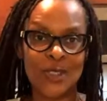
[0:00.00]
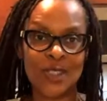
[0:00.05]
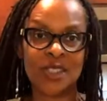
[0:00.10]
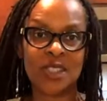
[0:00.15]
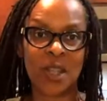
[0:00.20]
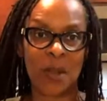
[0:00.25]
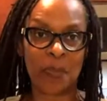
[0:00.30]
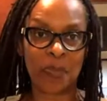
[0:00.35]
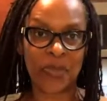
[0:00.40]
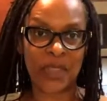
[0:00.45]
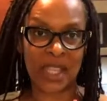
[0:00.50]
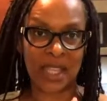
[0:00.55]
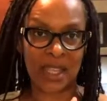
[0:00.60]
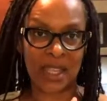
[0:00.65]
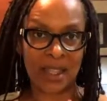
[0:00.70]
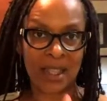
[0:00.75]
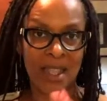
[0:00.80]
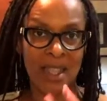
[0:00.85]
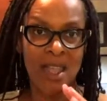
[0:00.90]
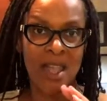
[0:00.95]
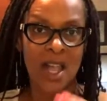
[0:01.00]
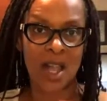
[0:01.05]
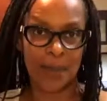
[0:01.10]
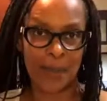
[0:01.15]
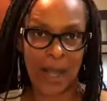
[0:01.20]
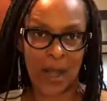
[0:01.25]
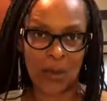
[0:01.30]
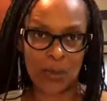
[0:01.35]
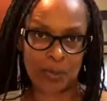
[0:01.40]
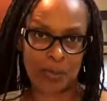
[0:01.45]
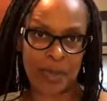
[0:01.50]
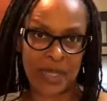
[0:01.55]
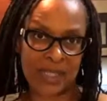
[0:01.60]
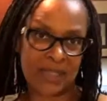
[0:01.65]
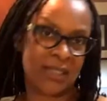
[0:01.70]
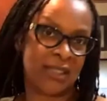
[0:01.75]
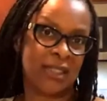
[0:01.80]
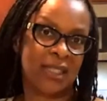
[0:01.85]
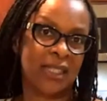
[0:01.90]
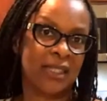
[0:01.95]
something about
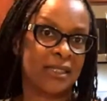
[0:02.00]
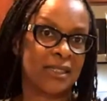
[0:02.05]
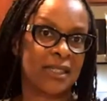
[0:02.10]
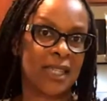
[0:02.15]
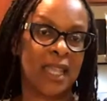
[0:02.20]
business.